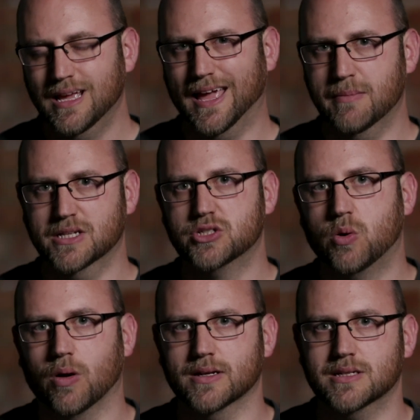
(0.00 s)
image
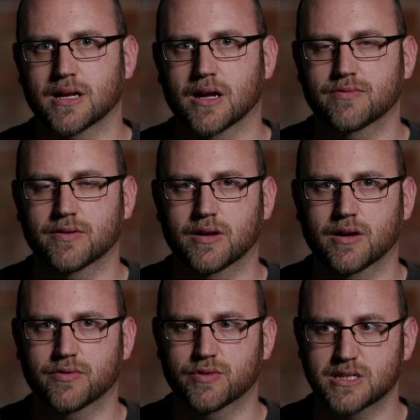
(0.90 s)
quality
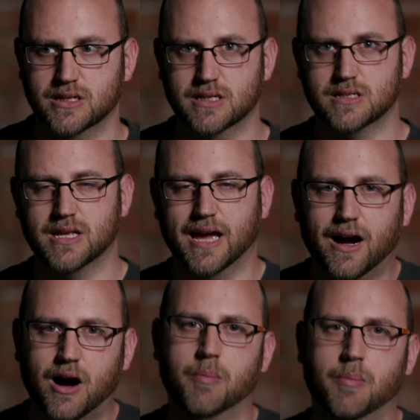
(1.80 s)
over recent years, they
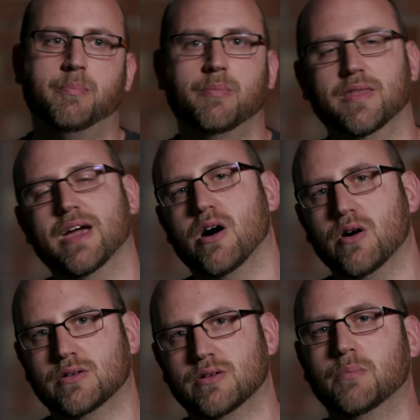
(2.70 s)
are
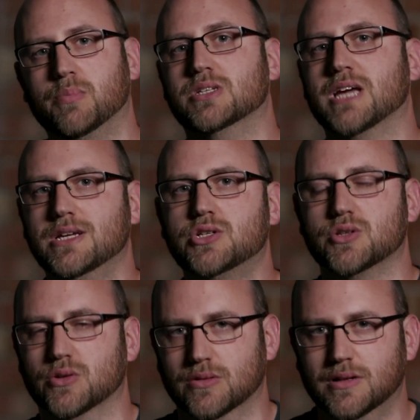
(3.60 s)

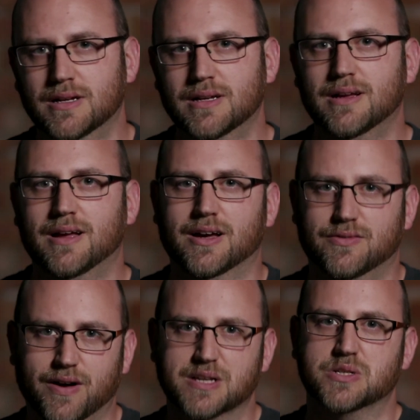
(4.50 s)
computational
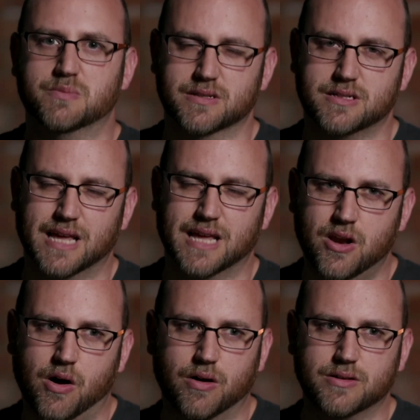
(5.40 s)
advancements. They're
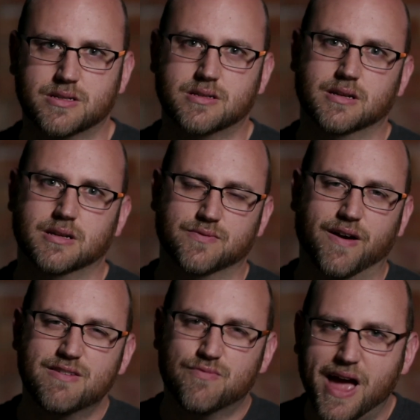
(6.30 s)
not, it's
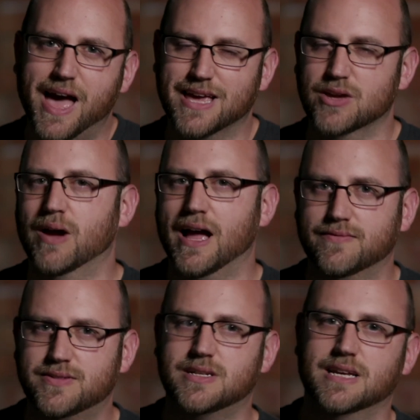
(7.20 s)
very rare you have
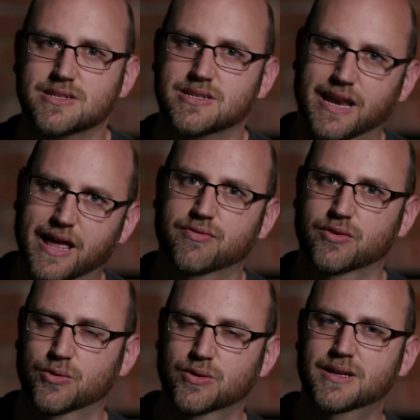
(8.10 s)
sensor
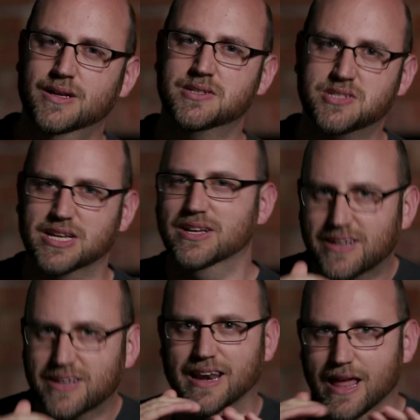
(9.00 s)
level,
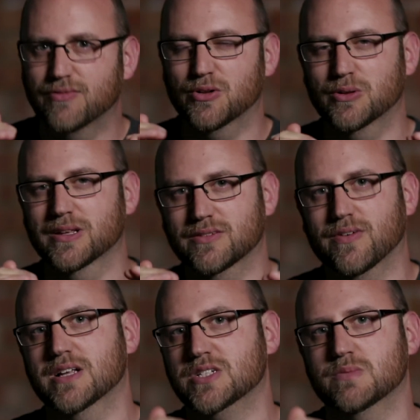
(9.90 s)
silicon level
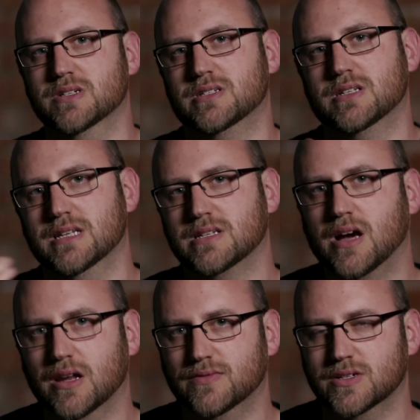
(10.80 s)
advancements to this
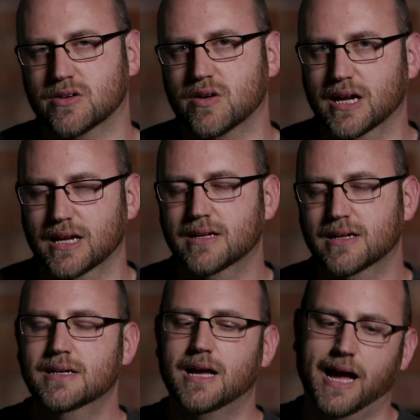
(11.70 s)
kind of degree.
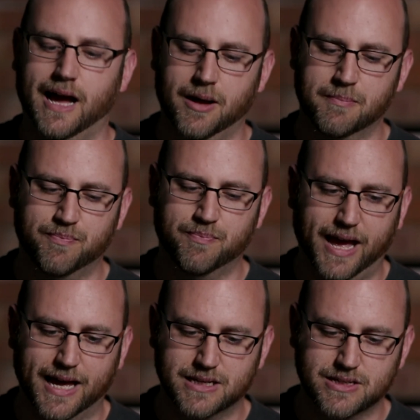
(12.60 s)
I
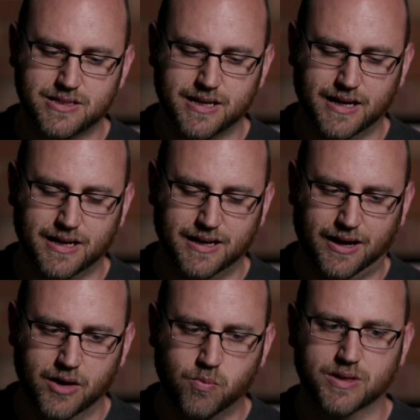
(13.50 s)

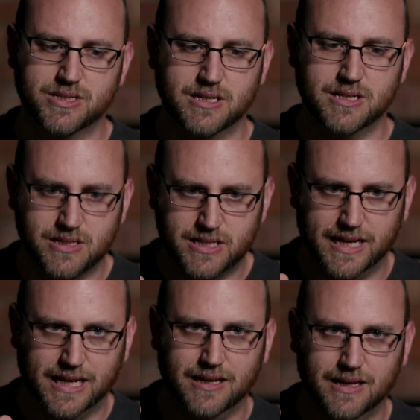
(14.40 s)
wanted to
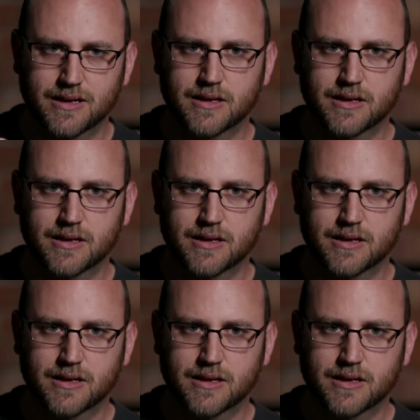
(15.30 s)
see,